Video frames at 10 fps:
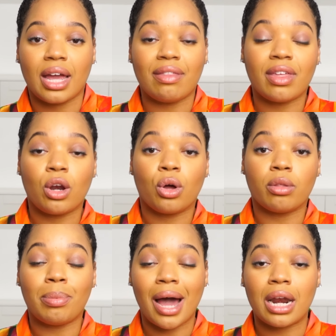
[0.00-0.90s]
And then on
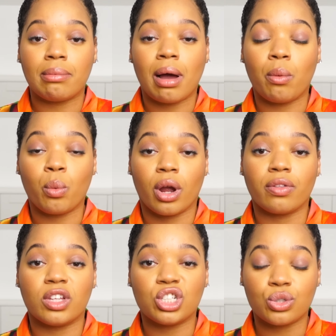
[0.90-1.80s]
the bottom, I'm
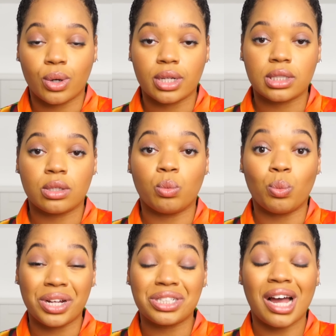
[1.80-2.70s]
wearing these shorts,
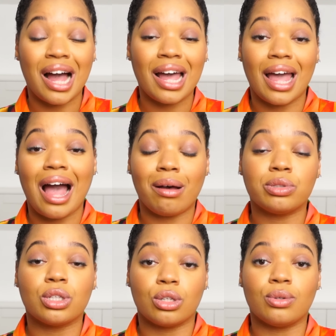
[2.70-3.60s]
which I
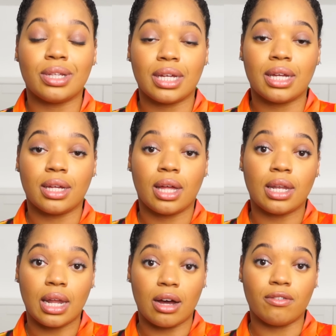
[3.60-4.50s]
absolutely
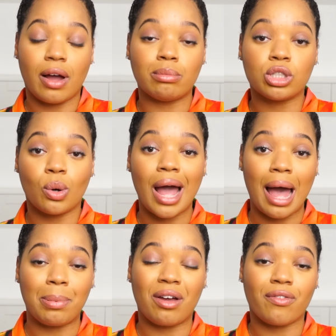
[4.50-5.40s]
love. I'm so
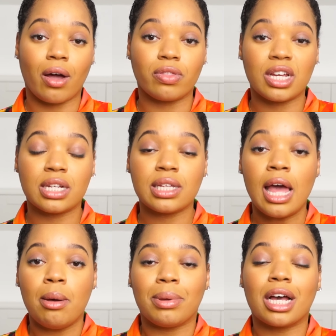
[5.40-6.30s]
happy I found these,
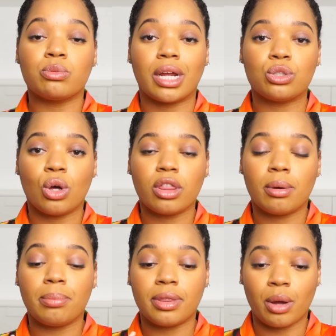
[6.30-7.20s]
because when I saw
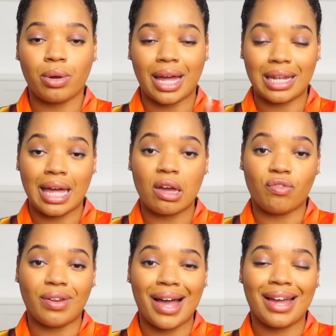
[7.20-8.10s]
them, they were like laying
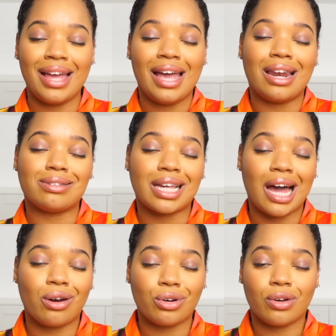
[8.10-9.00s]
flat and I was like,
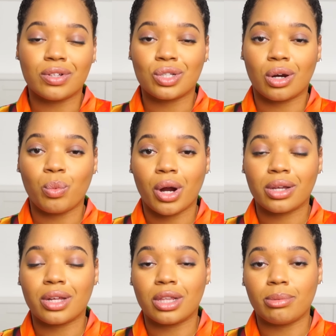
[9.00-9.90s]
I don't know if these are gonna
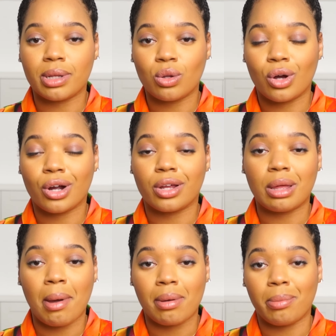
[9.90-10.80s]
work. They're a little bit longer,
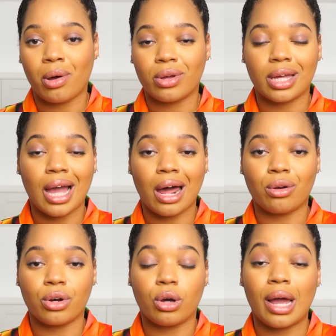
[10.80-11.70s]
they may be bulky, I
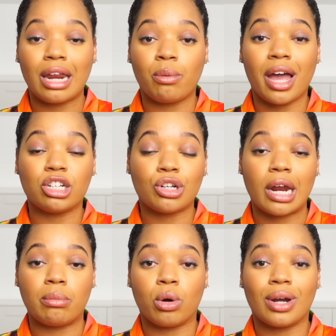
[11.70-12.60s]
don't know. Anyway, I
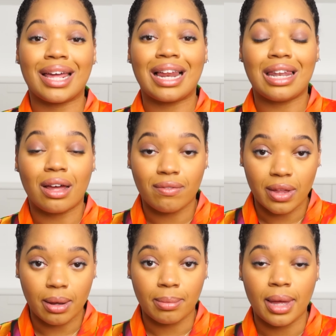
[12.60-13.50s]
tried them on and I love
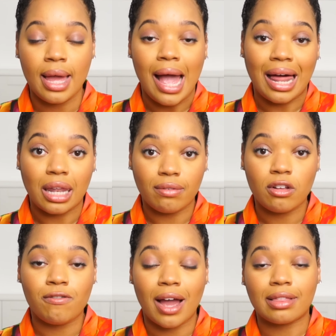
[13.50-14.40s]
them. I love
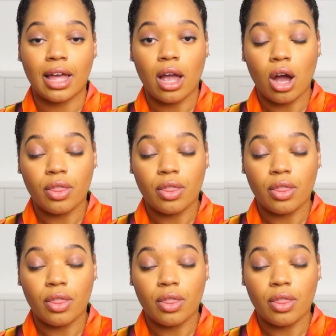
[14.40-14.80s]
the fact they,